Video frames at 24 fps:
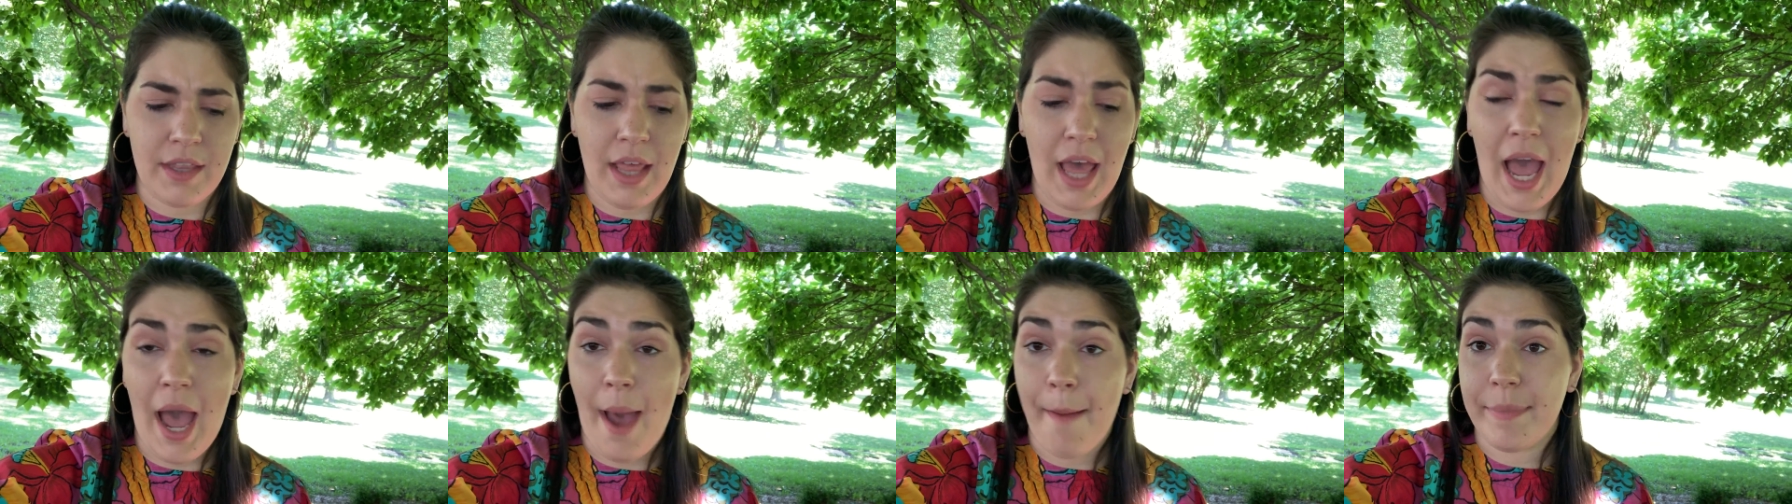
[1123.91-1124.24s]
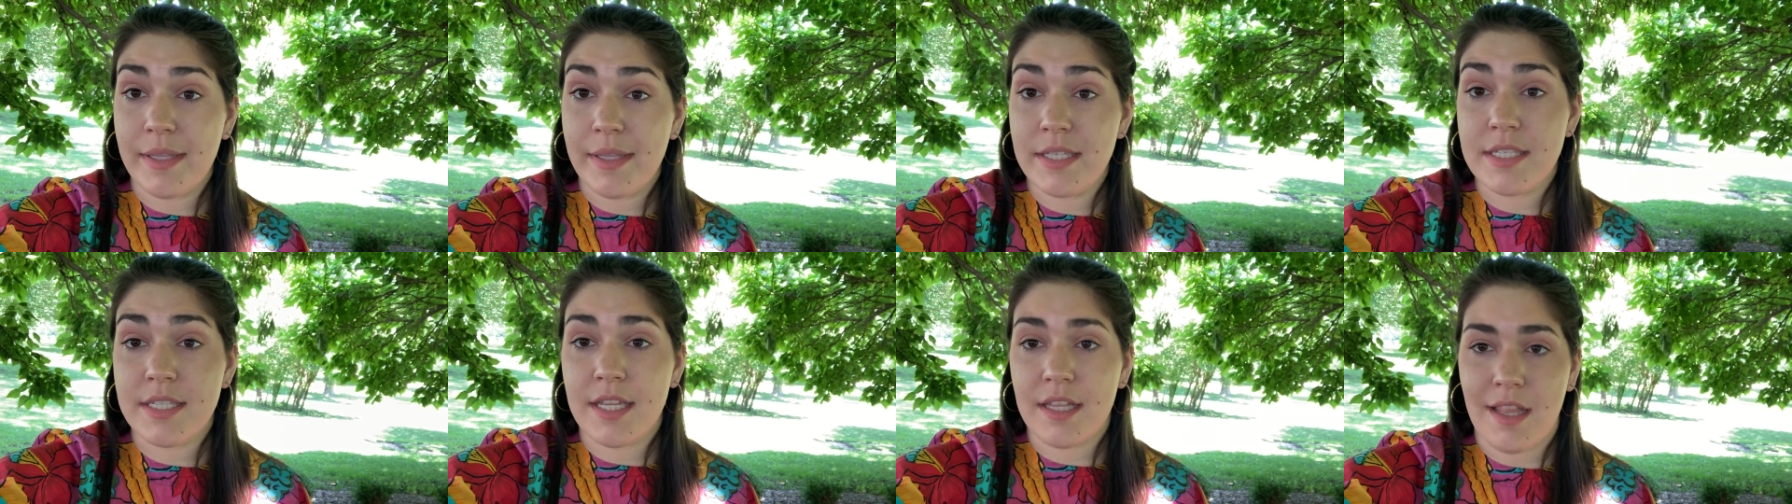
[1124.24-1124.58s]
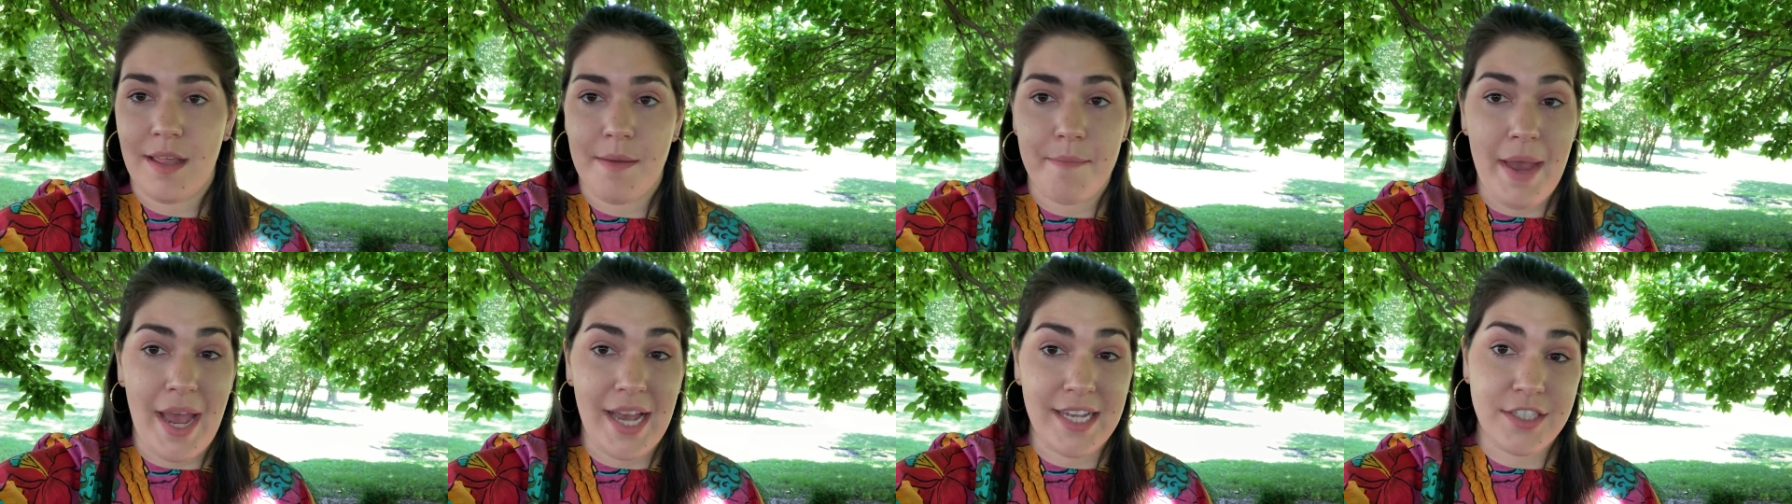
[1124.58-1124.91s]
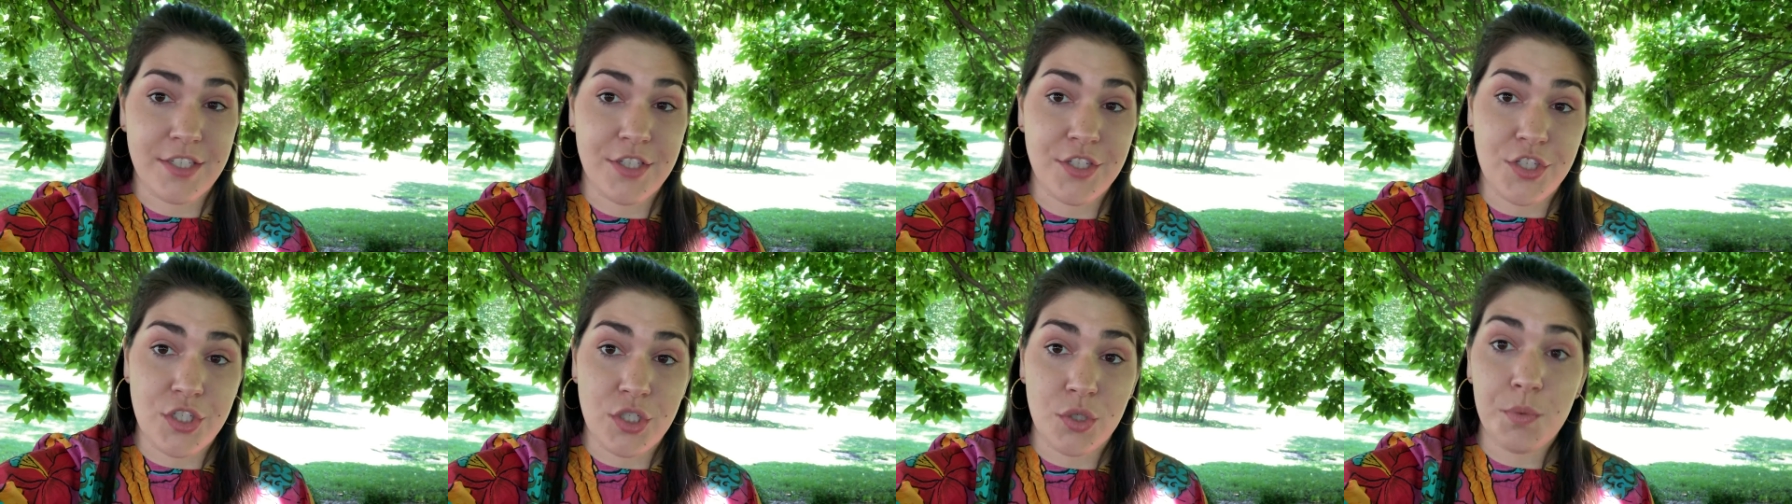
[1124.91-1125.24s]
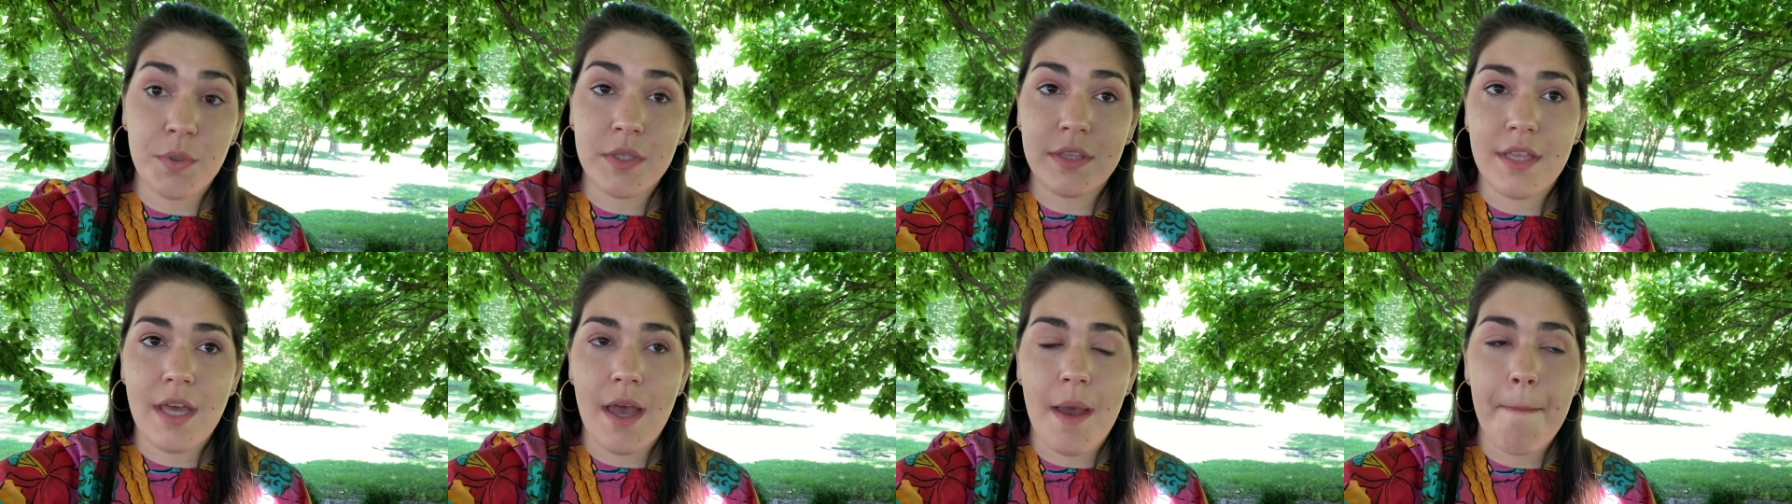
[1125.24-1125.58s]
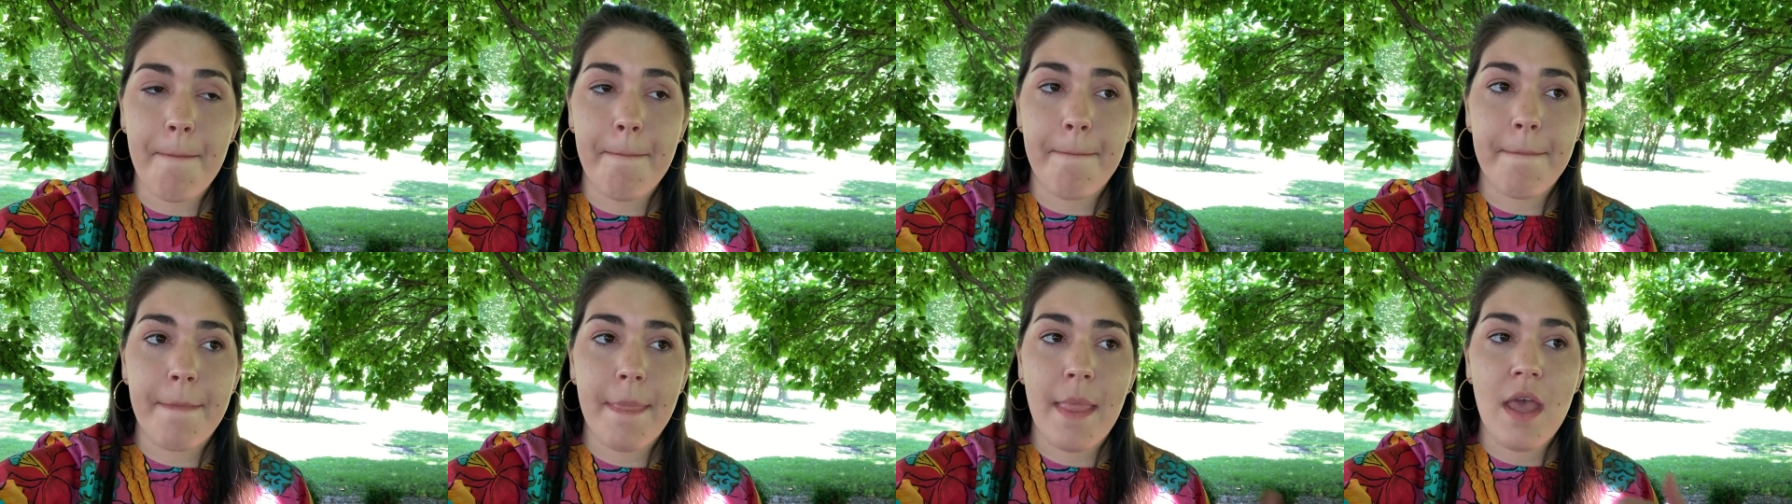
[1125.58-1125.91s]
that happens to them has to do with
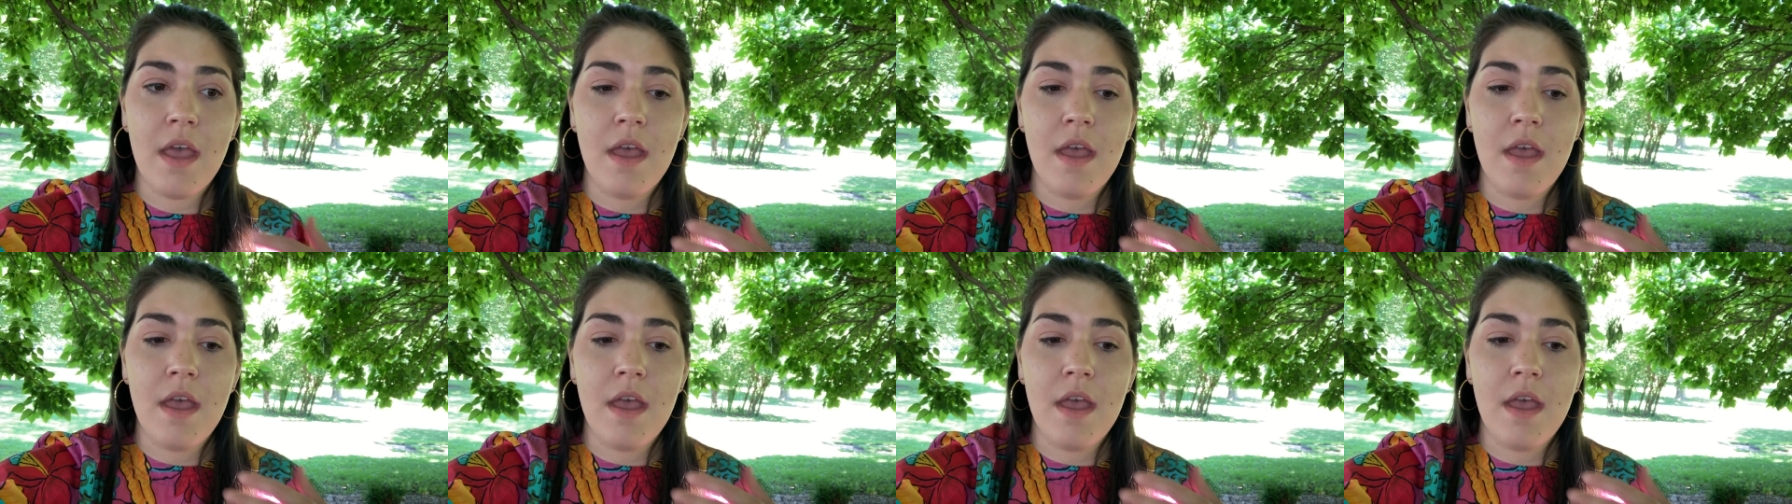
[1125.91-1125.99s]
them